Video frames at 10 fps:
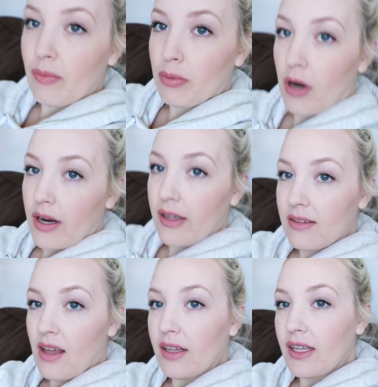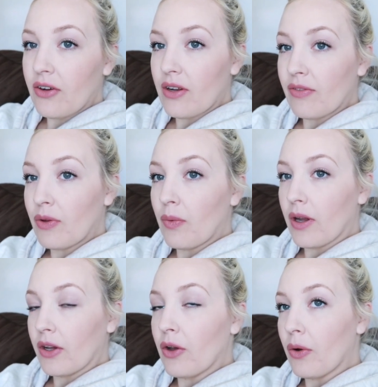of products on there if you
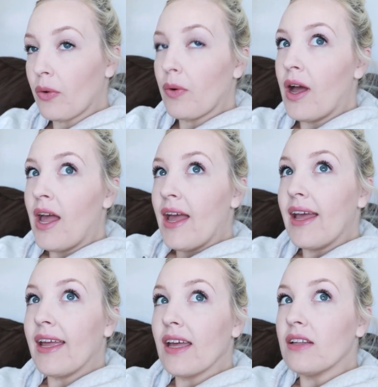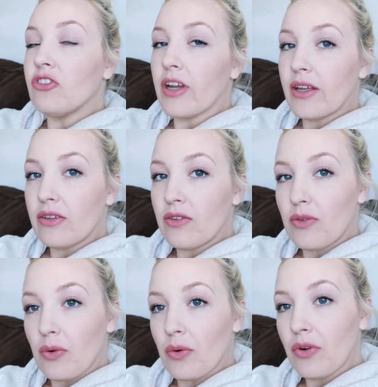want to go and check out the
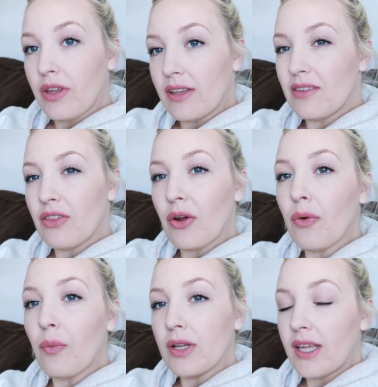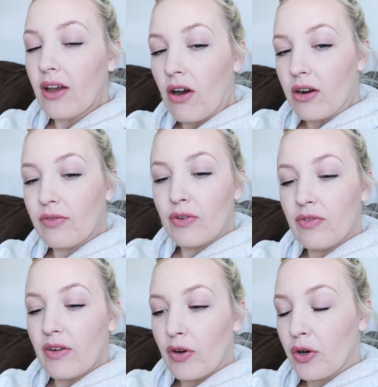store. It, they're what they are if
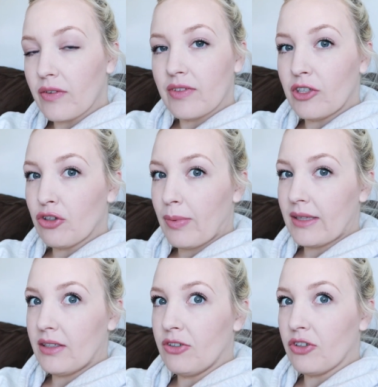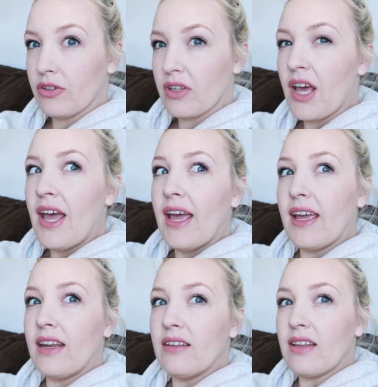you've never heard of Teacher Pay Teachers.
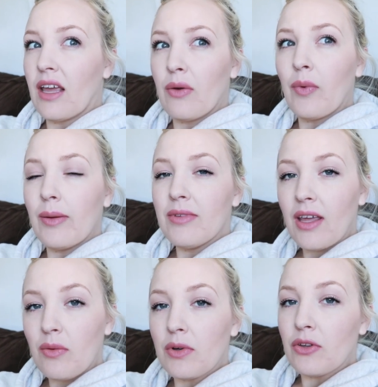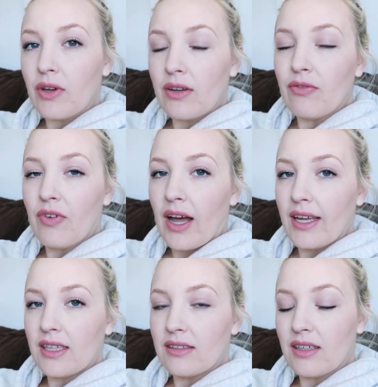It is a website where you can
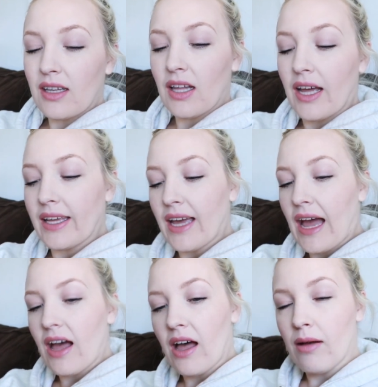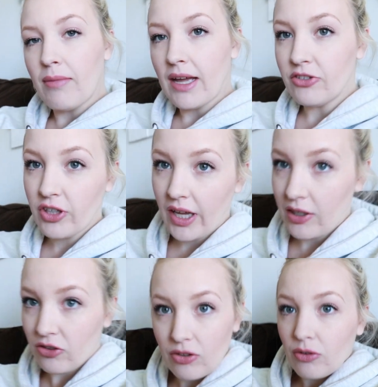find like um,
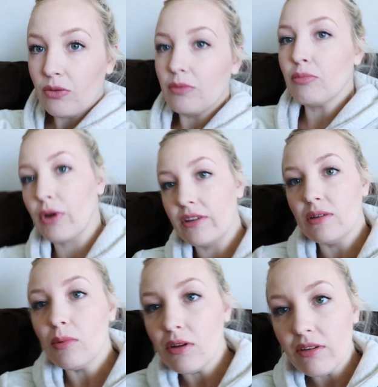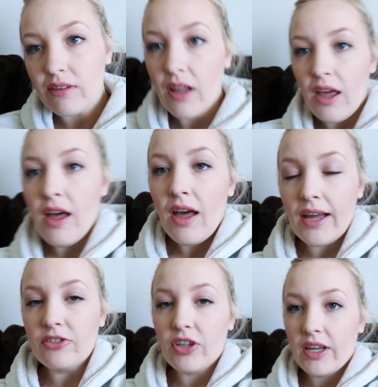educational printables,
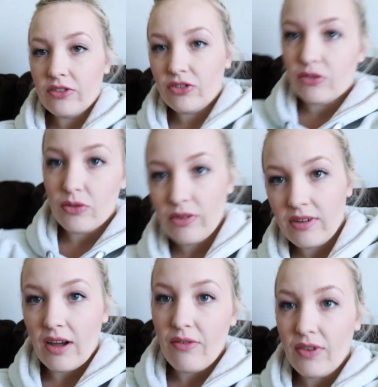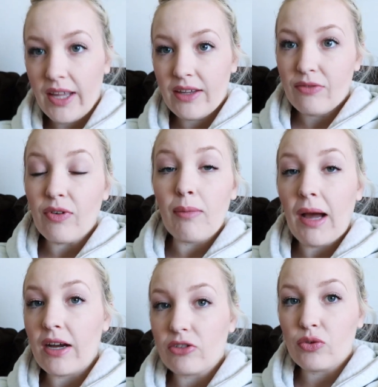educational stuff like from
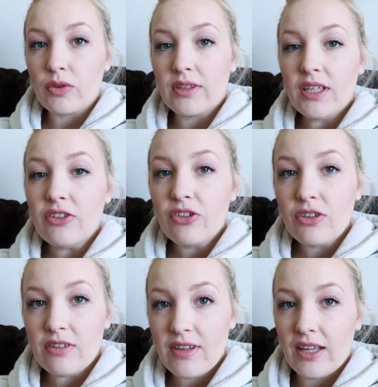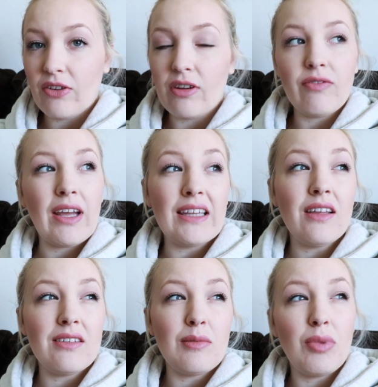actual teachers and you can find
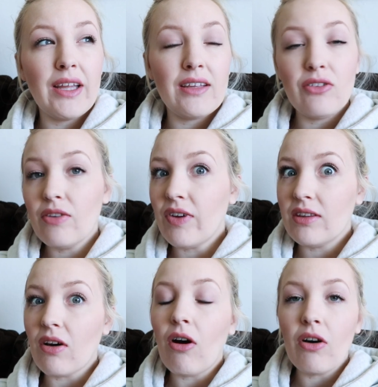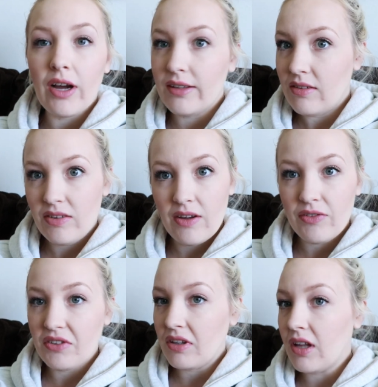lesson plans. You can find all kinds of
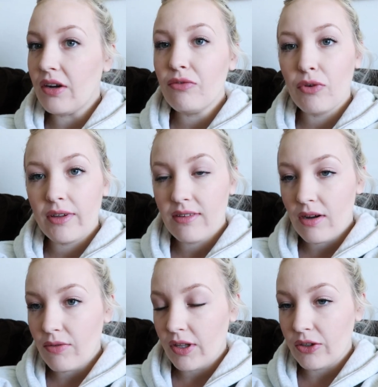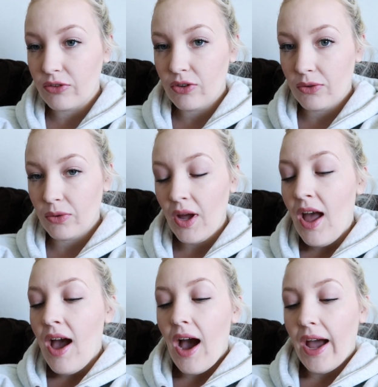stuff. There's a lot of free stuff on there too.
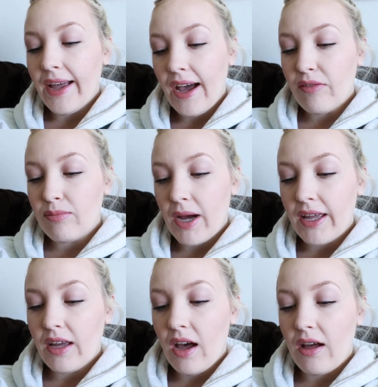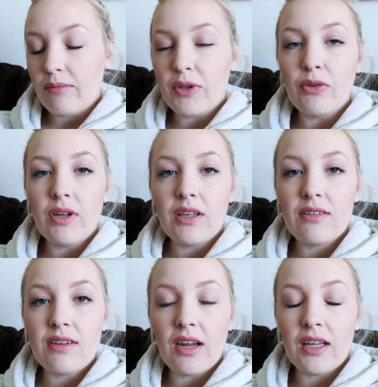I have my um, unit
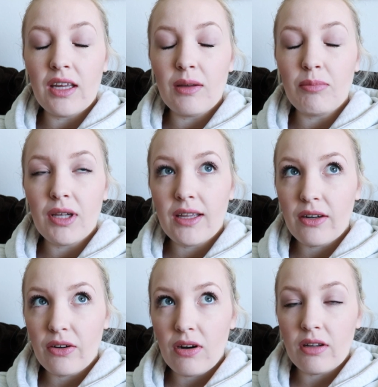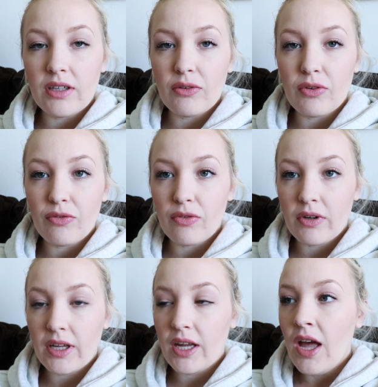study planner on there for
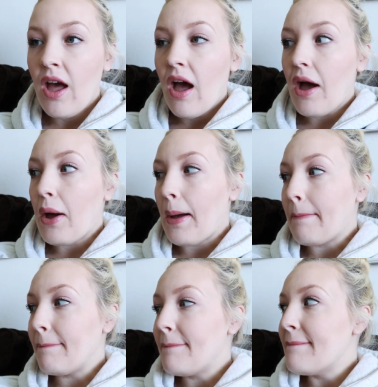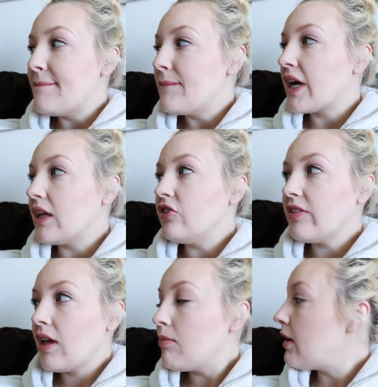free. Um, but I
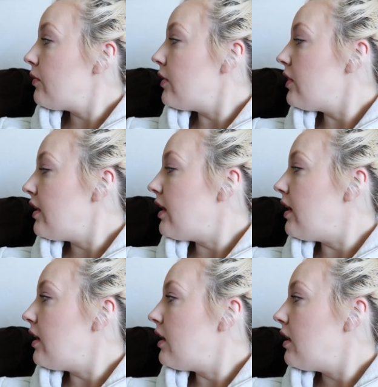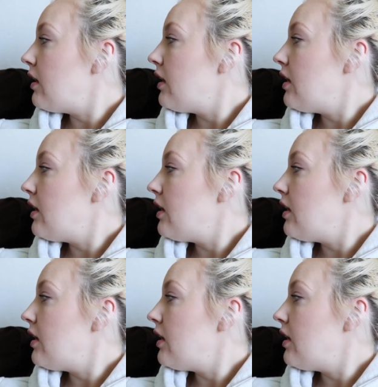just came out with a